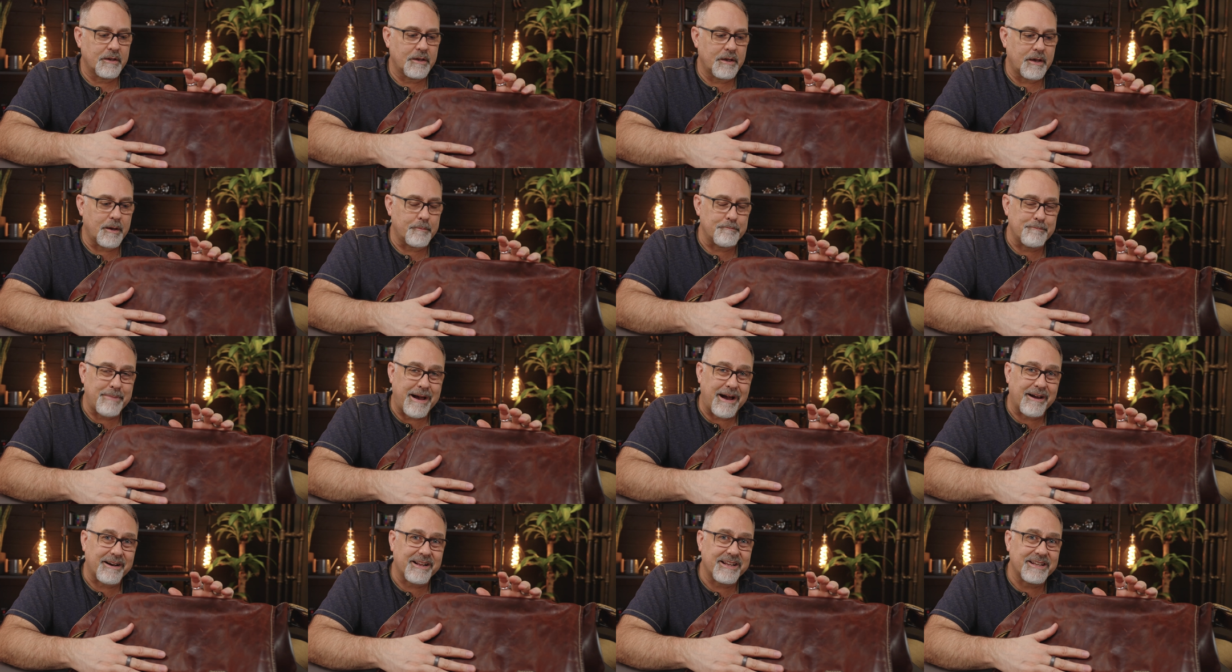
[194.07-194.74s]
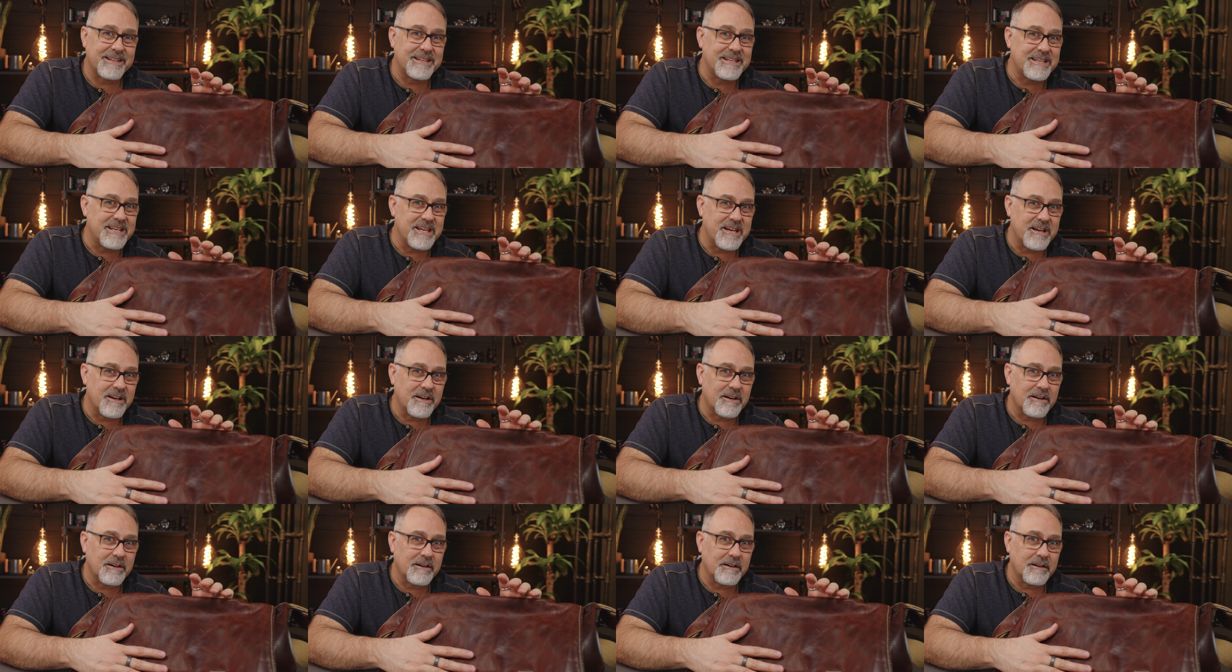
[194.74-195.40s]
about a
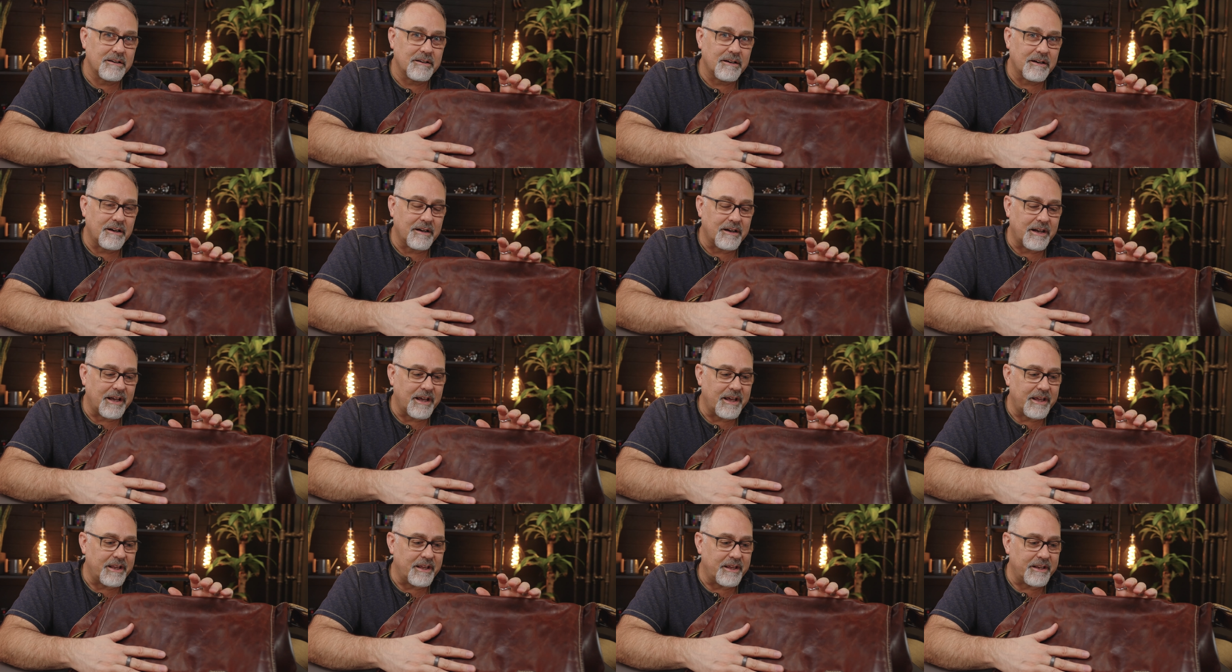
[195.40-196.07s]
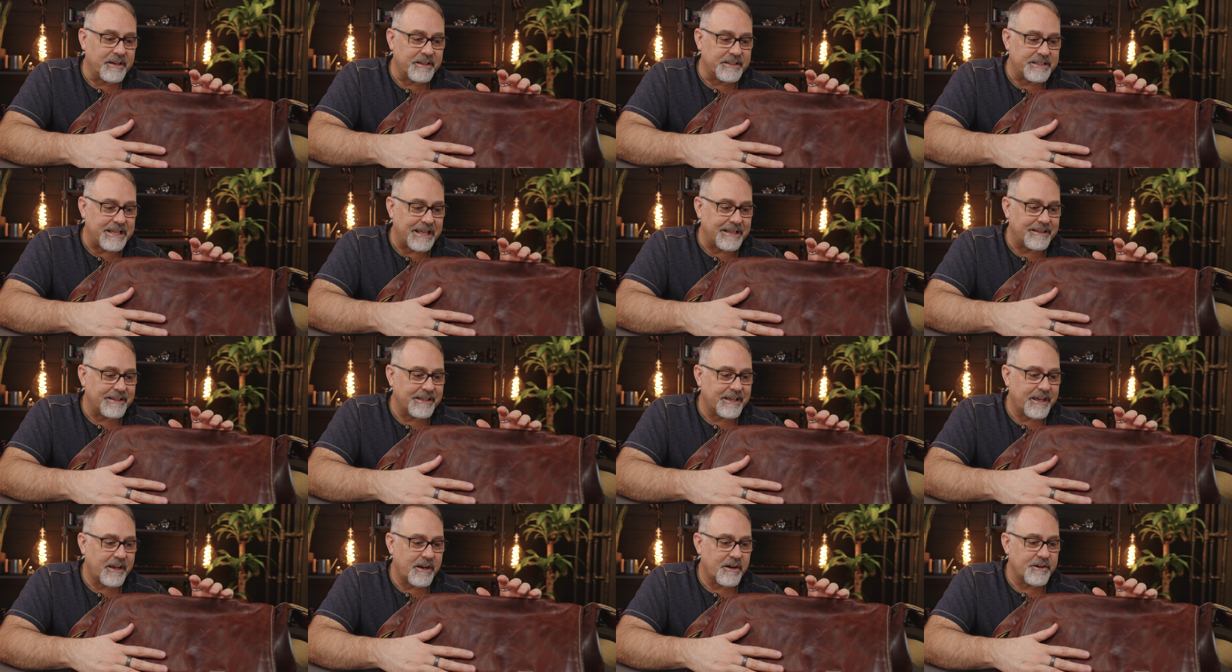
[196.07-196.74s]
year in a
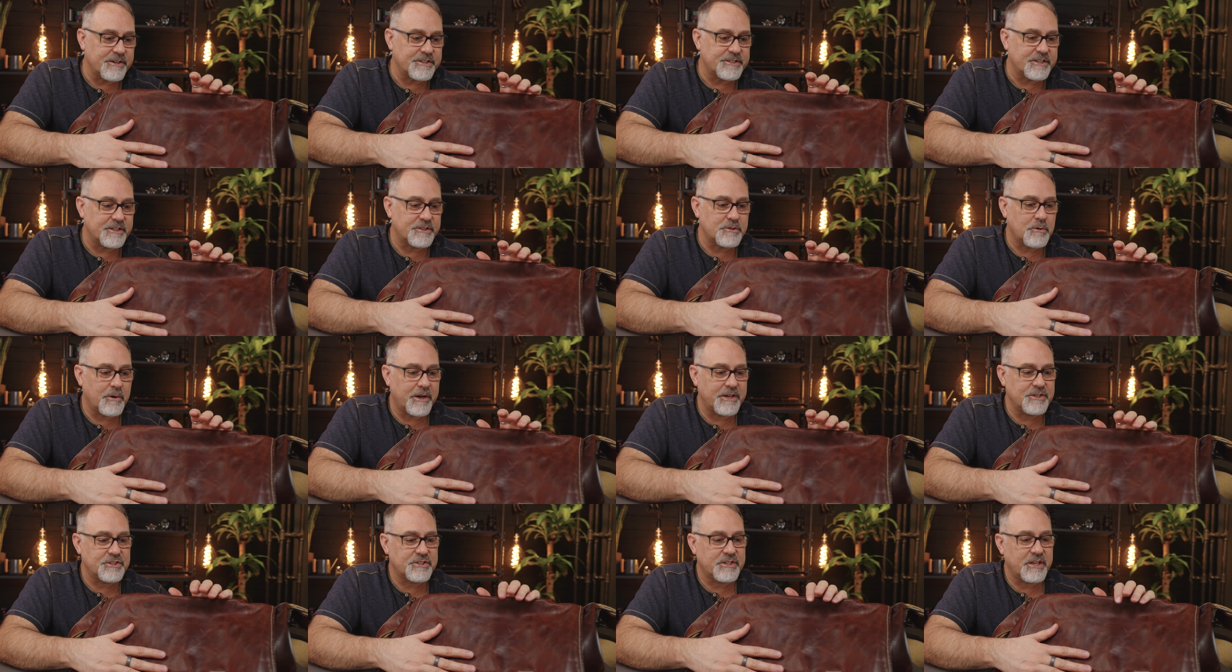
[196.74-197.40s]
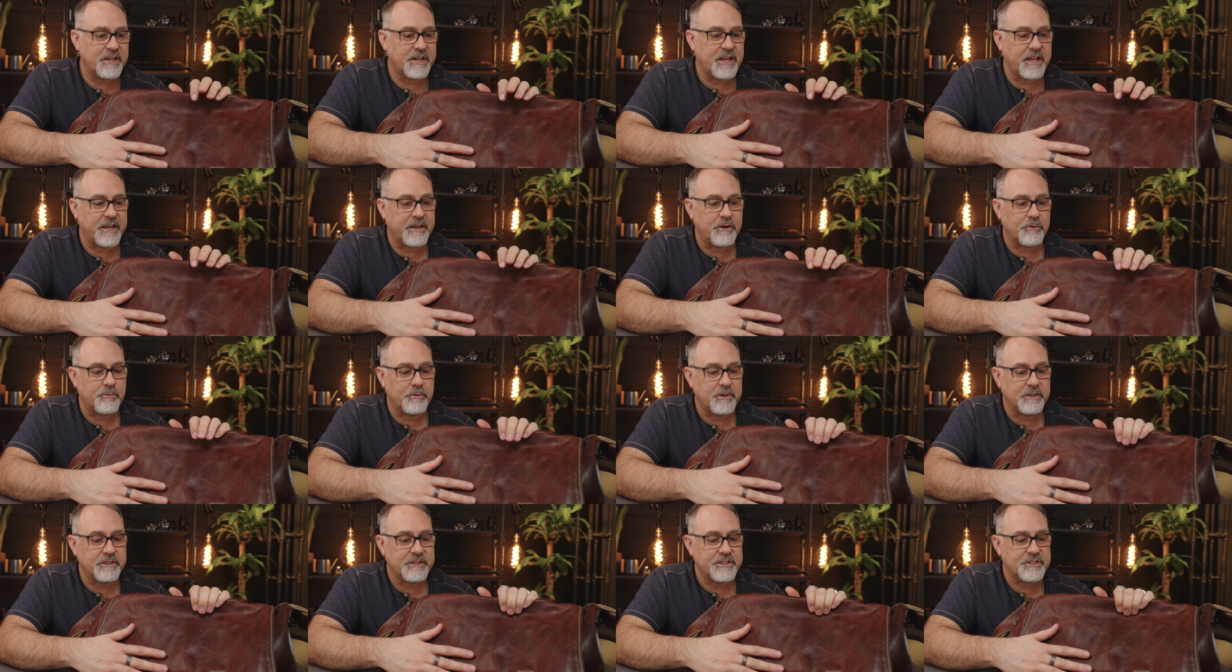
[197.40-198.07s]
daily carry situation, and it
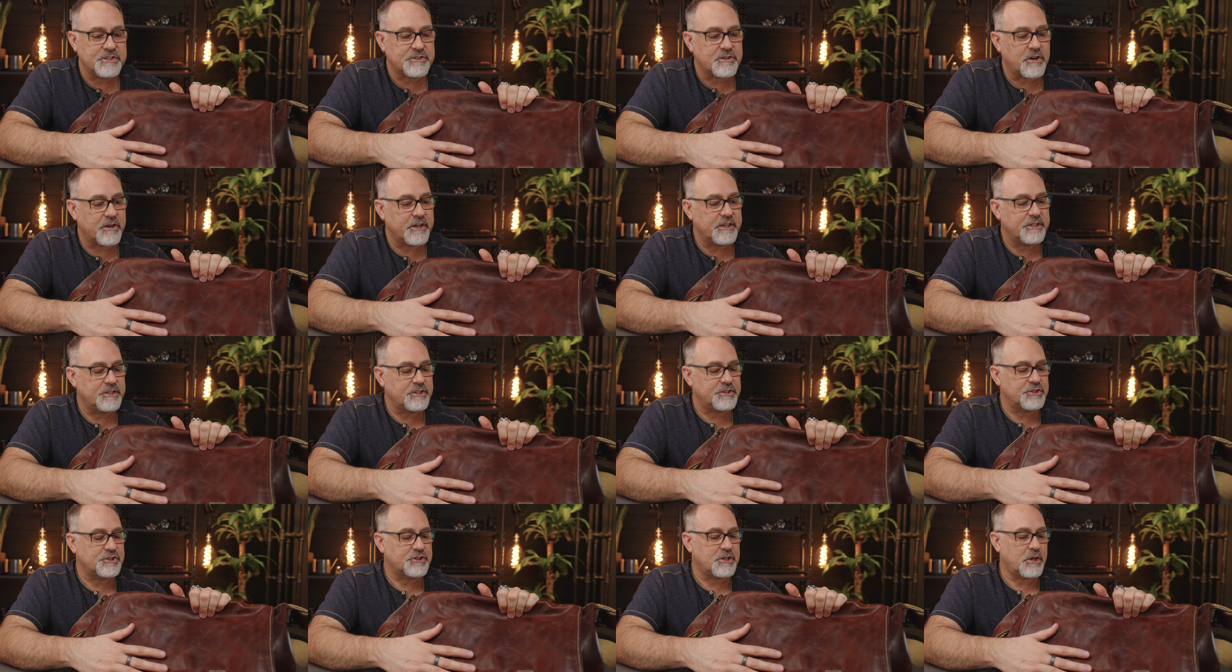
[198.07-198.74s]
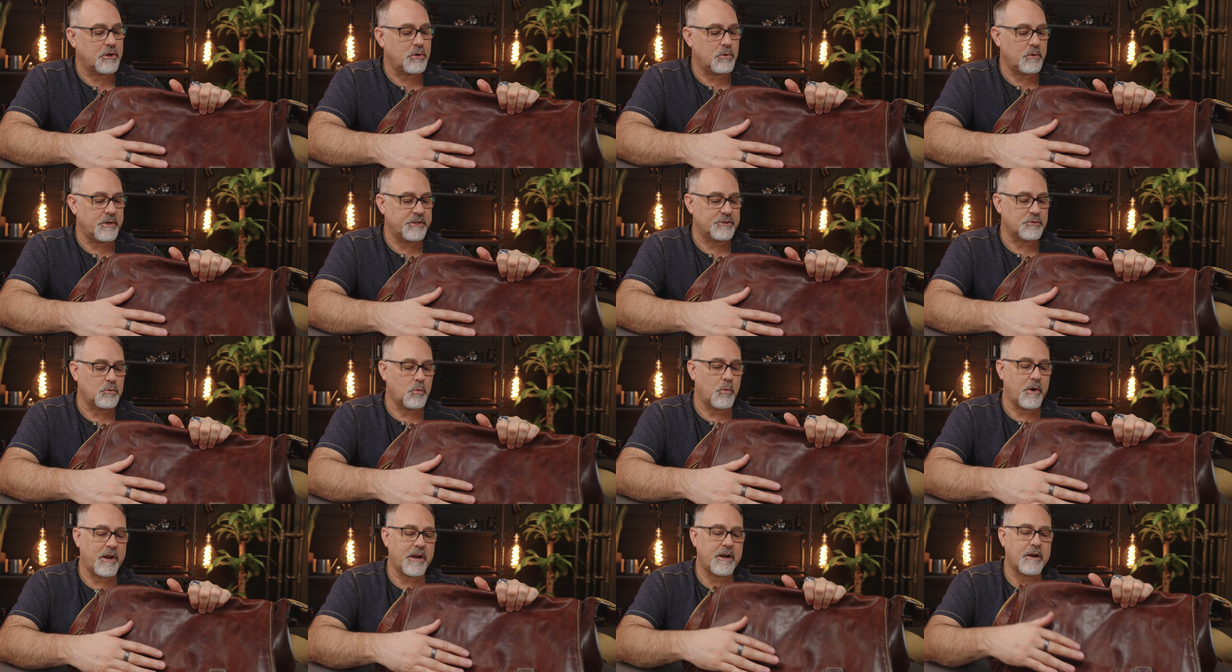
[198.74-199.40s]
really started to show its
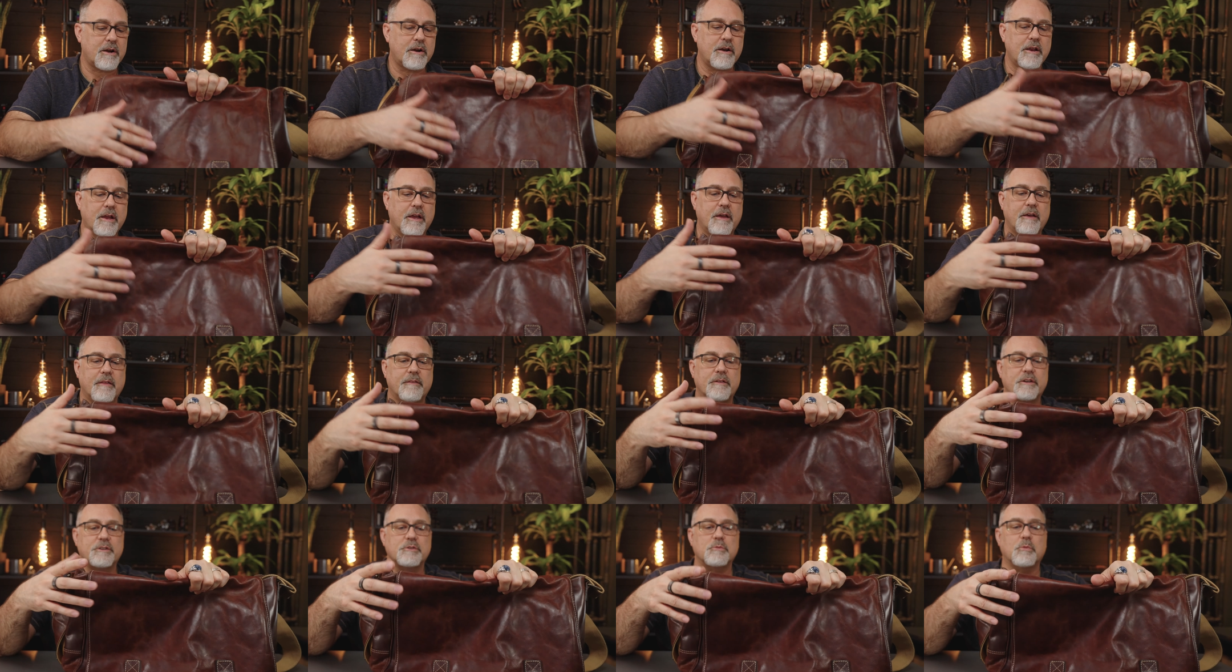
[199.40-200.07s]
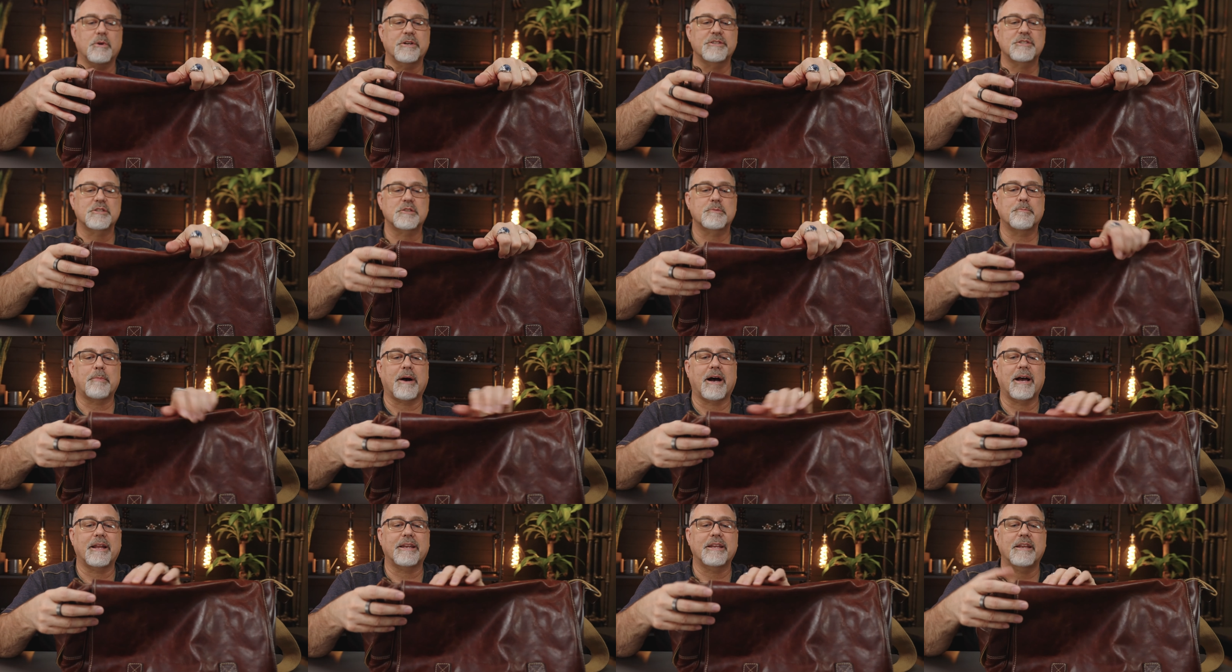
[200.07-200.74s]
wear. There's one
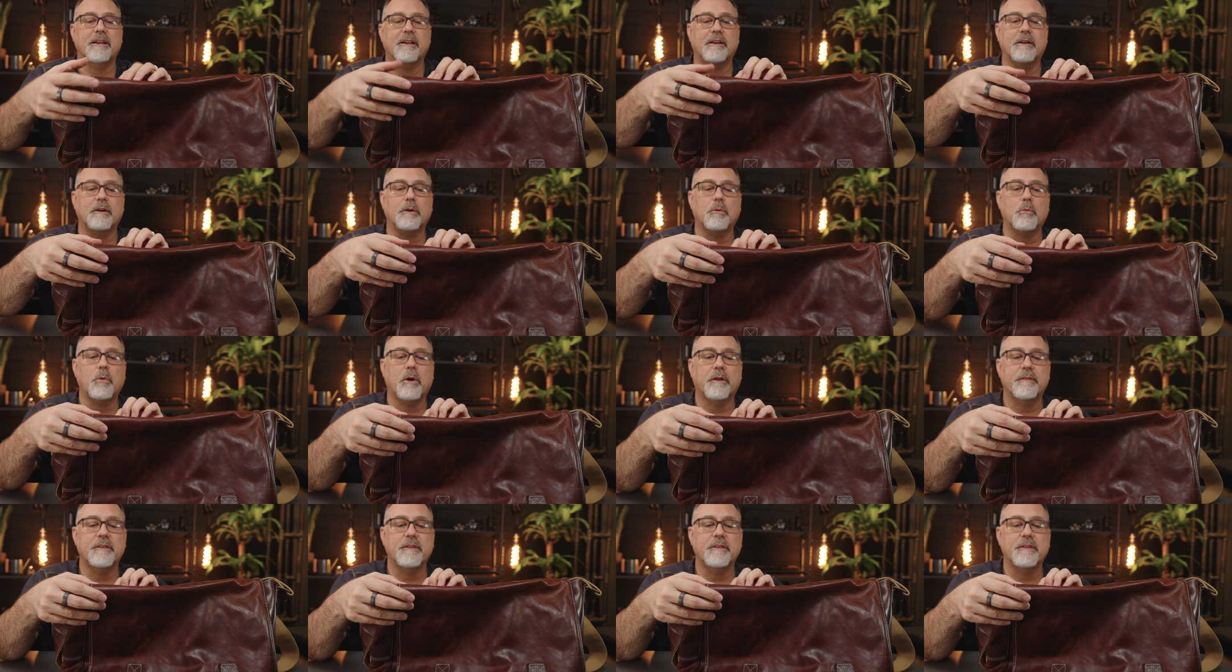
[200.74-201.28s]
spot here where